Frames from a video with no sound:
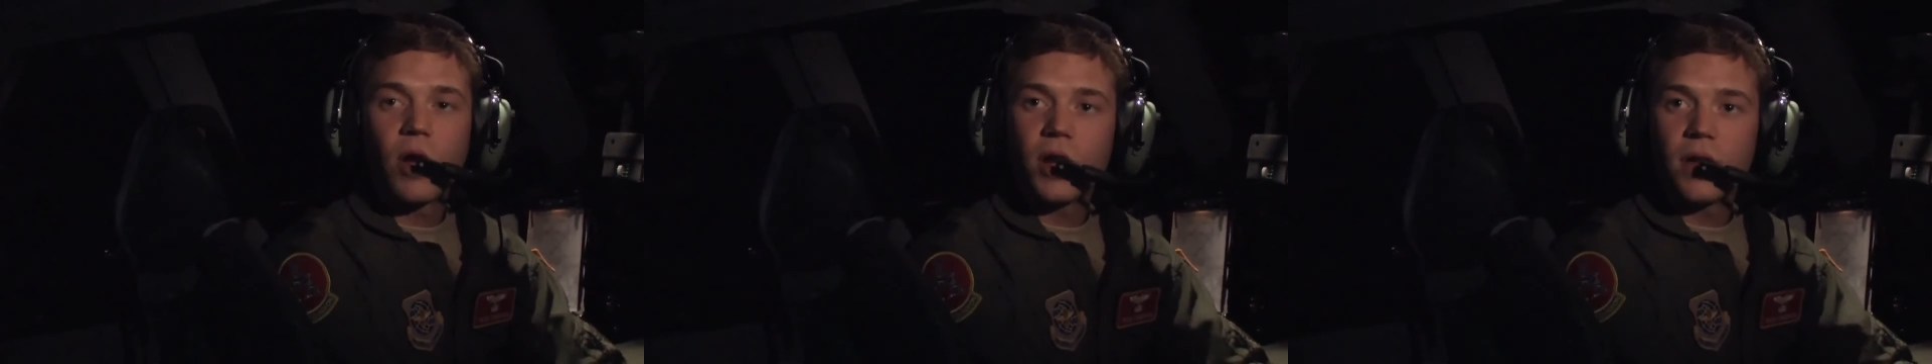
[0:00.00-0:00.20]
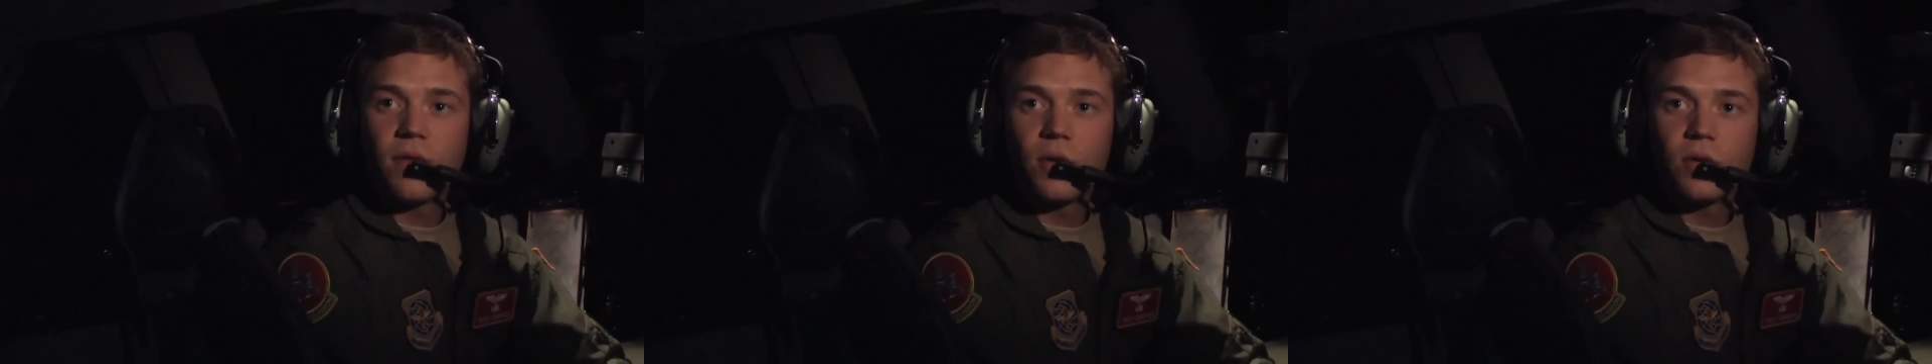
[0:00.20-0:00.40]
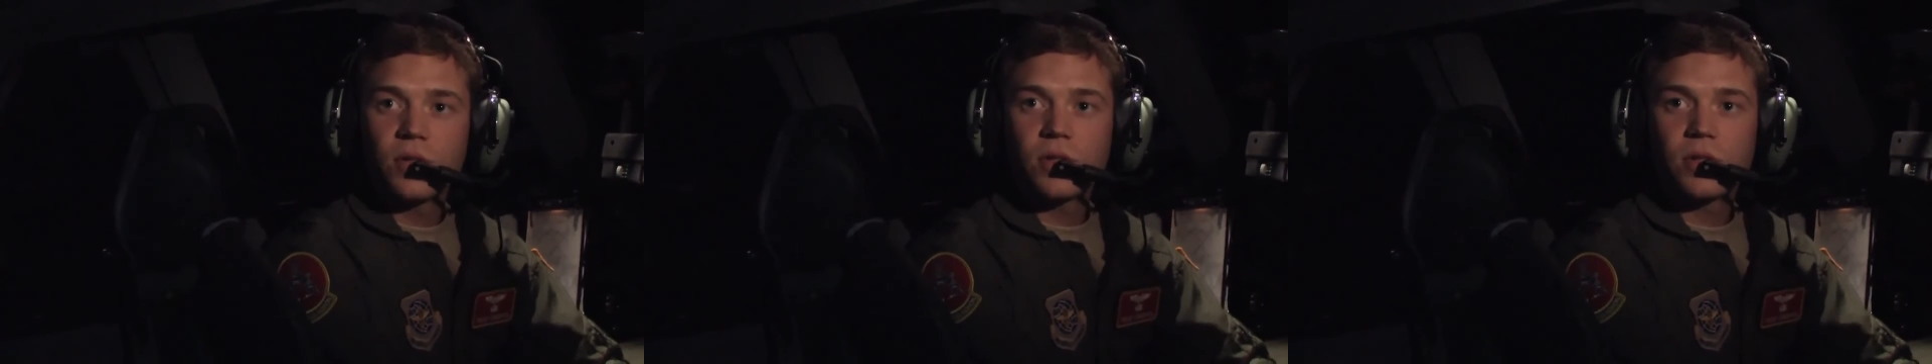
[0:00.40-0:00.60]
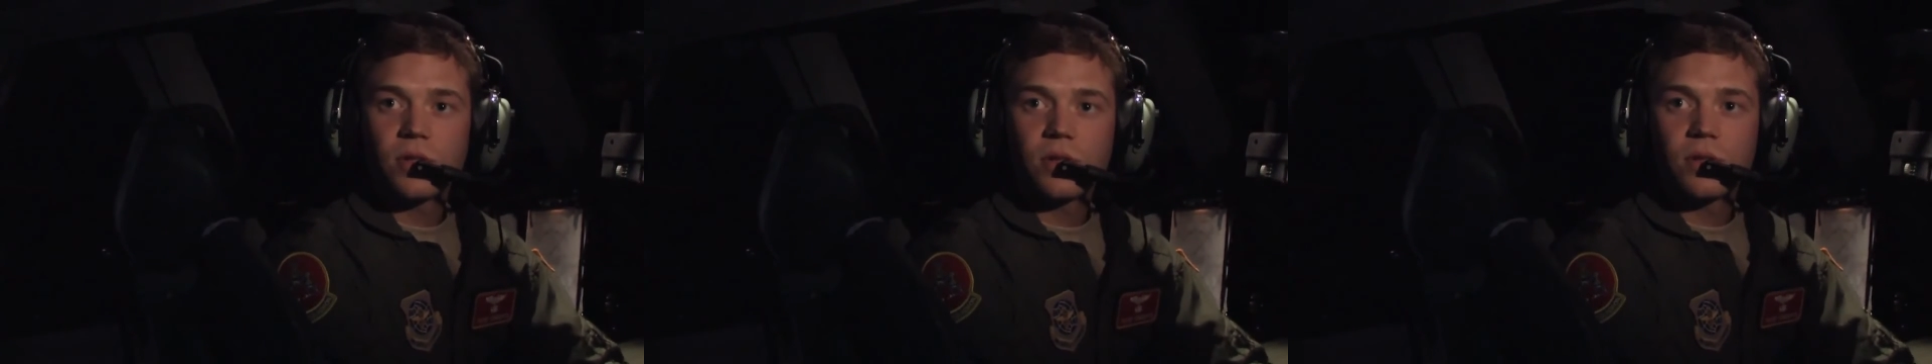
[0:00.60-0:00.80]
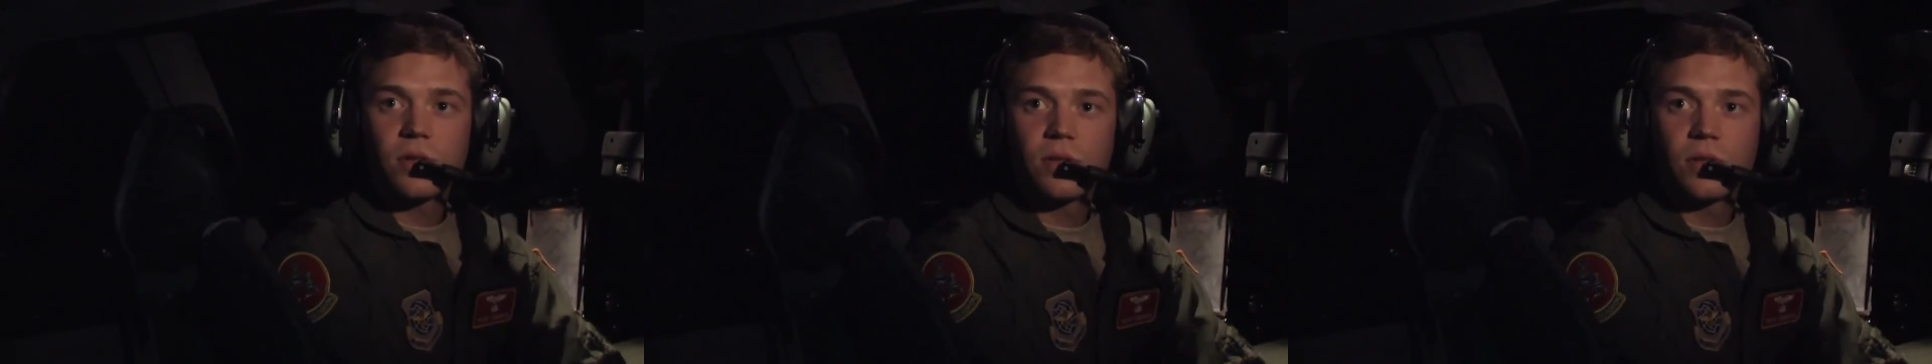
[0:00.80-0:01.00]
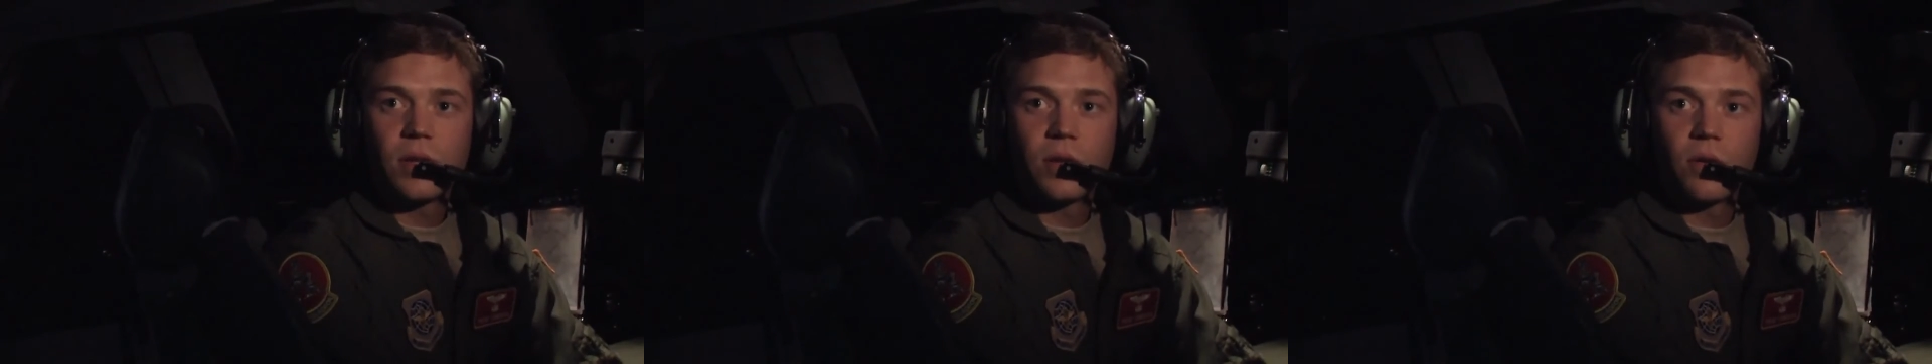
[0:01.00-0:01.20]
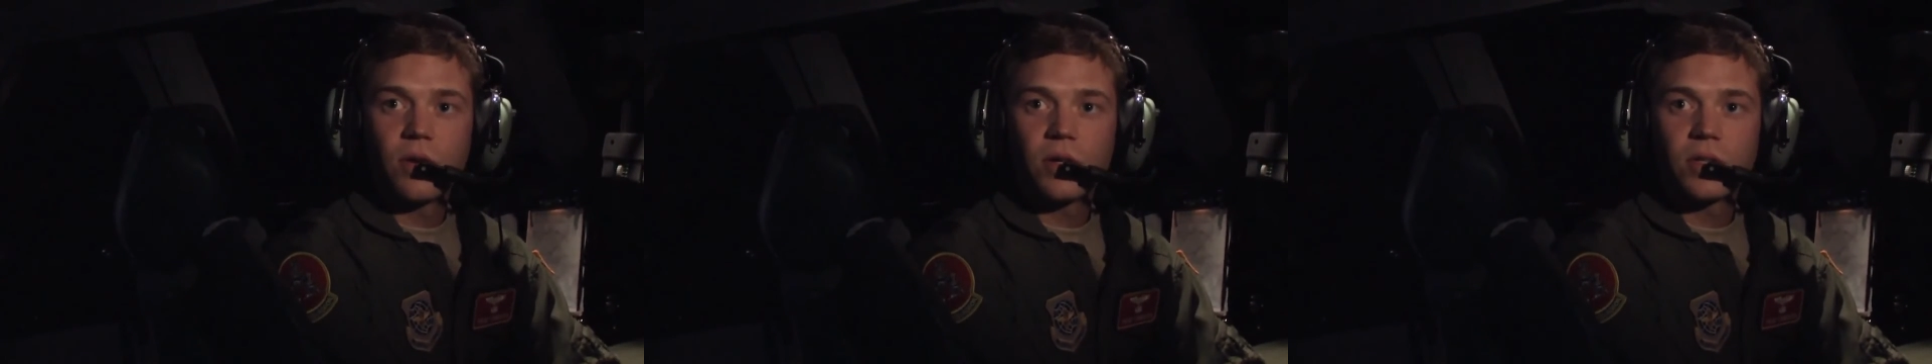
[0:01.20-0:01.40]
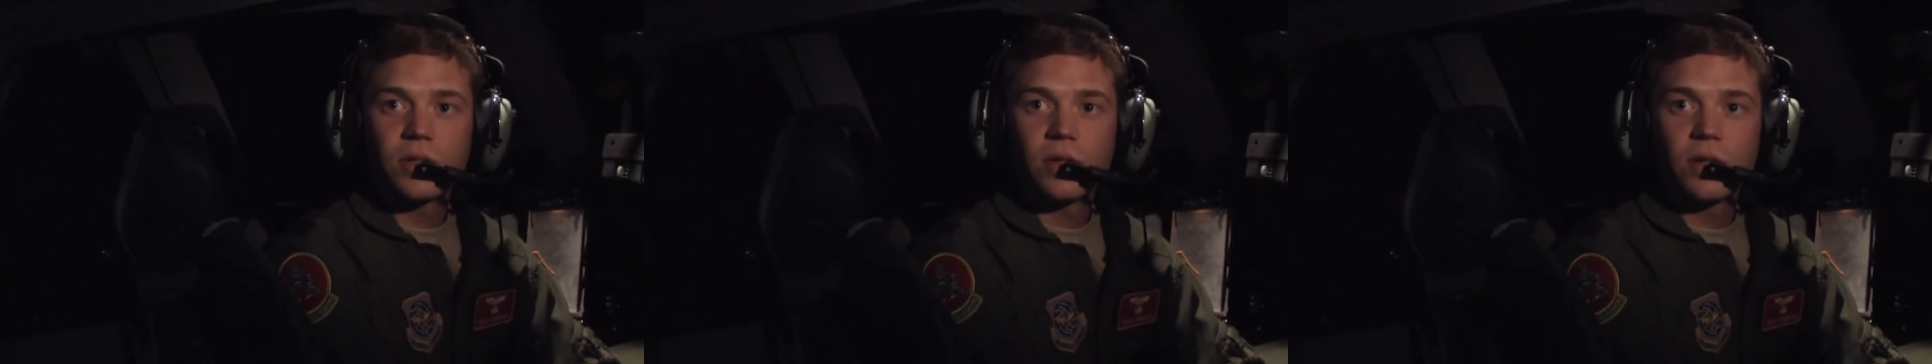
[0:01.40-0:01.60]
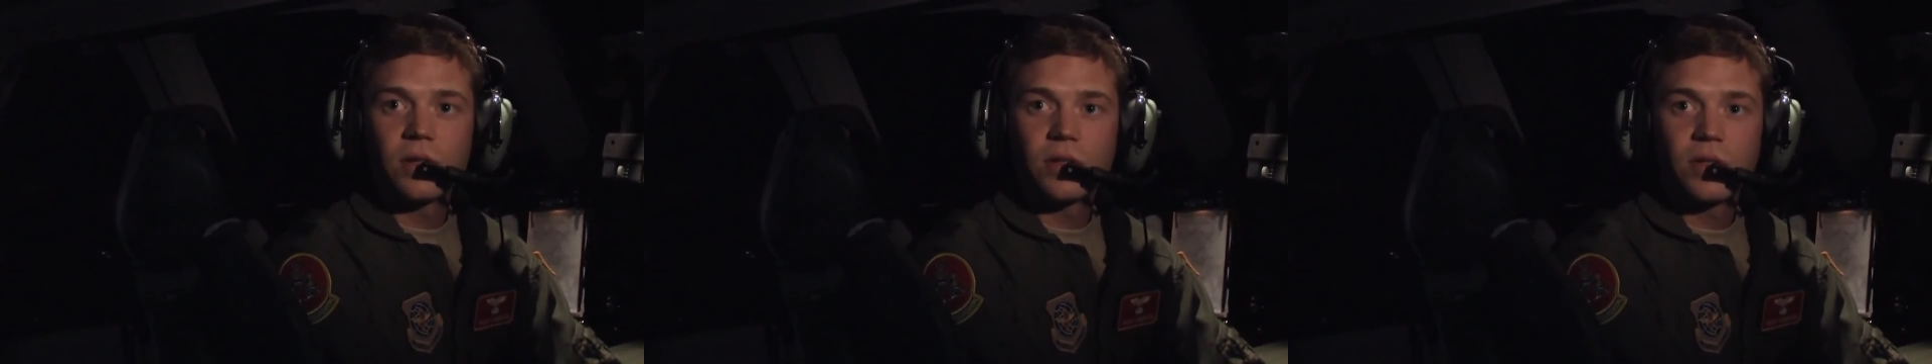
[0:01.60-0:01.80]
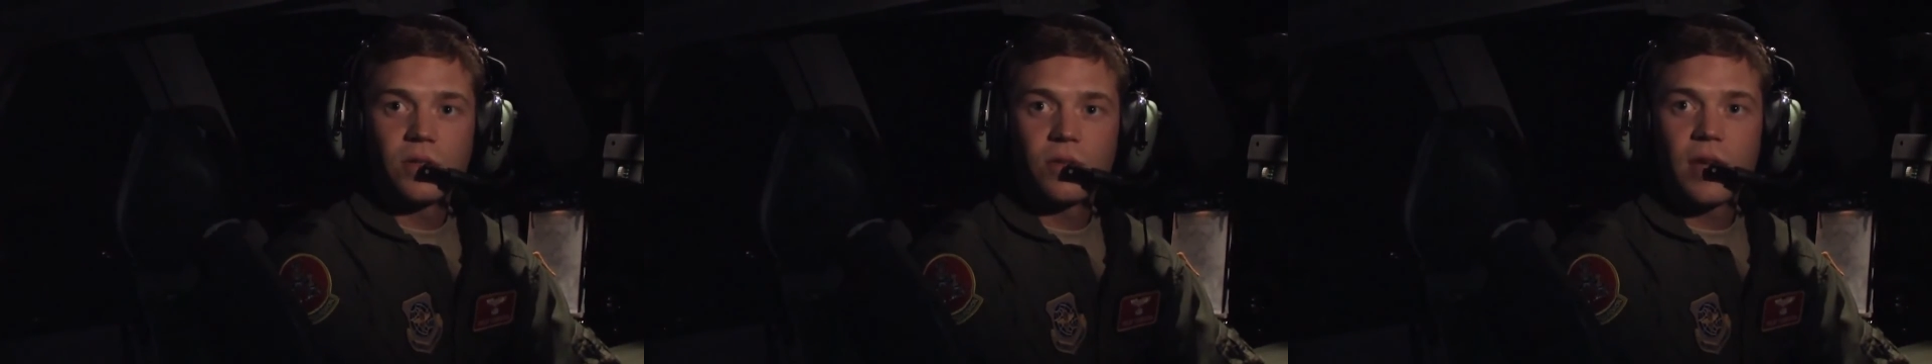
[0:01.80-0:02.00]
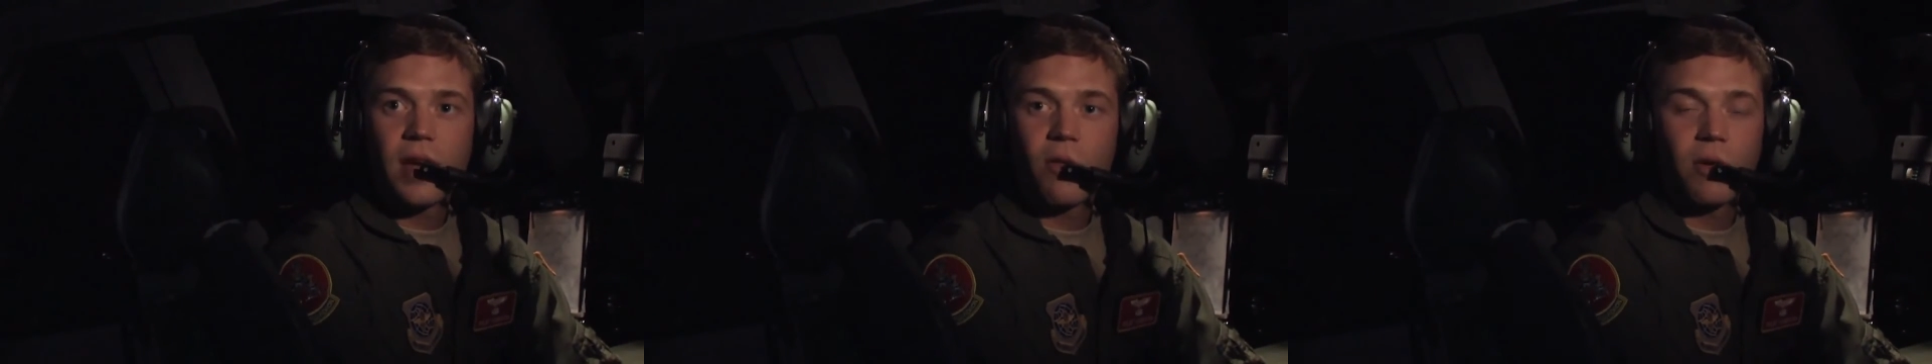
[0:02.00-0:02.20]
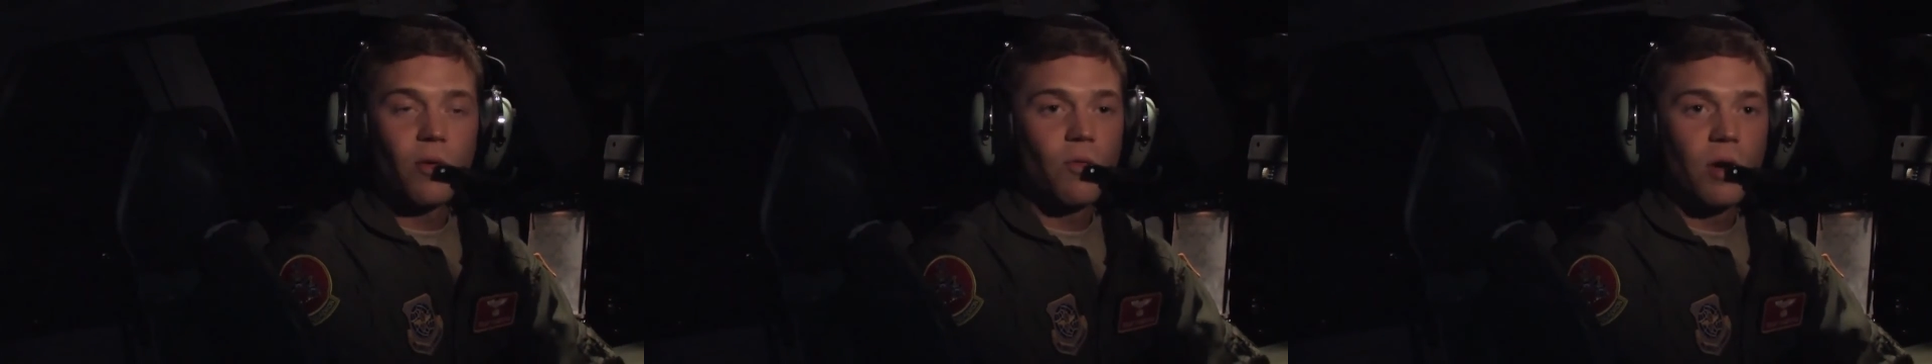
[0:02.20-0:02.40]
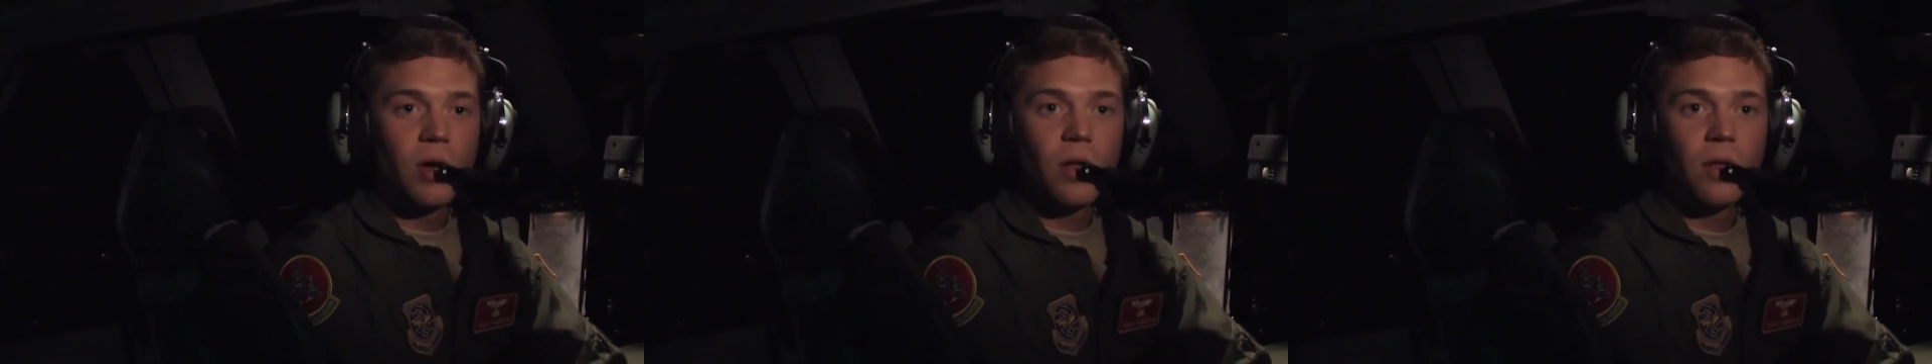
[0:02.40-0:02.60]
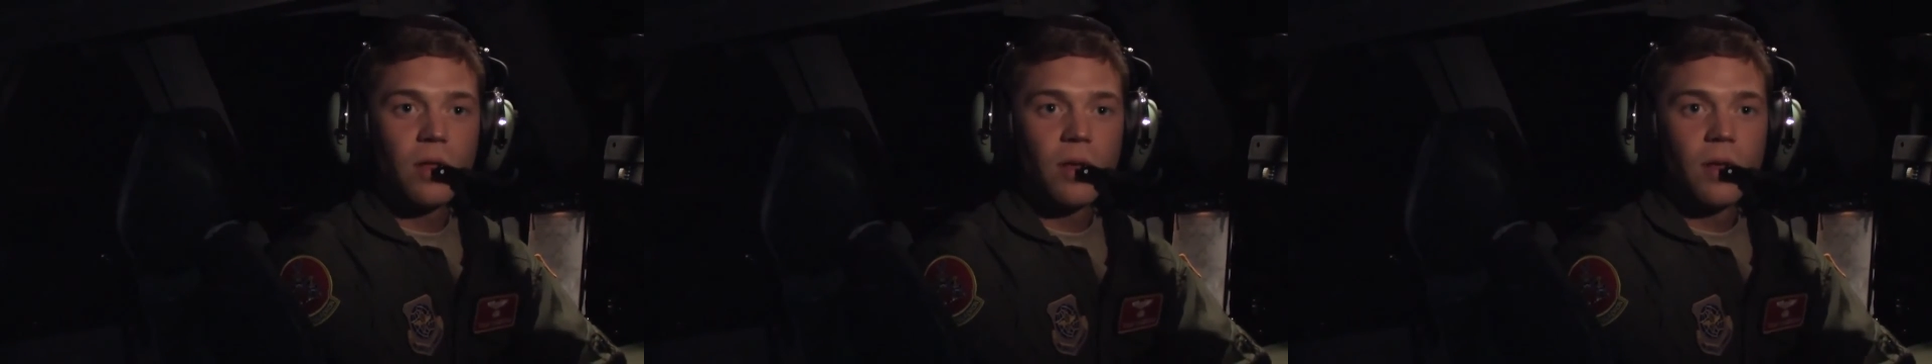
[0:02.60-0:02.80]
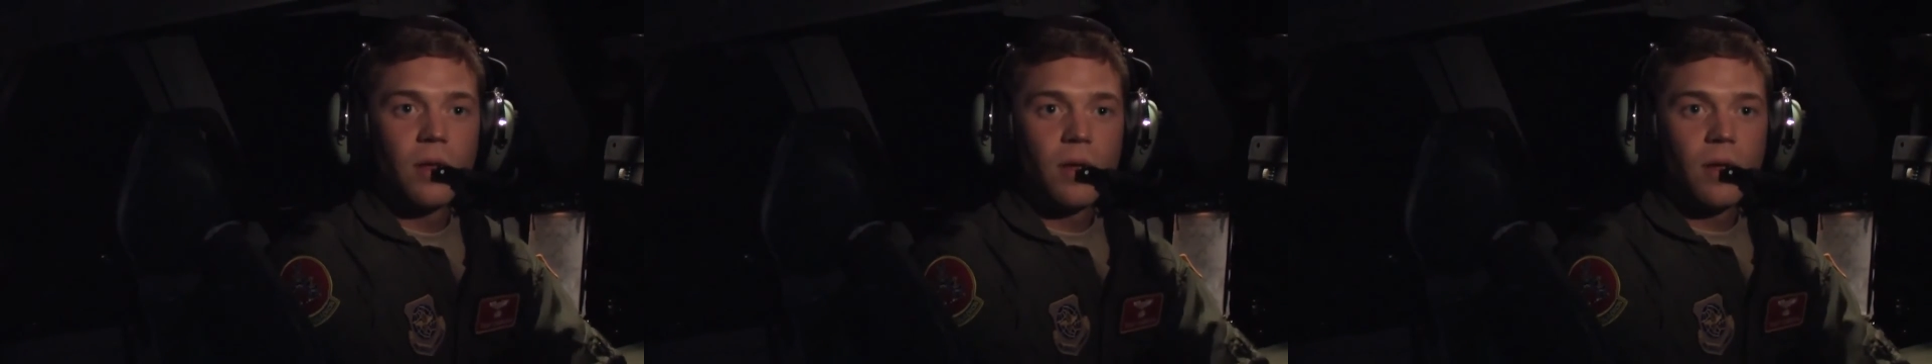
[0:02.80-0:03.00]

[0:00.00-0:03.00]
rendezvous in order to, to do that, we will.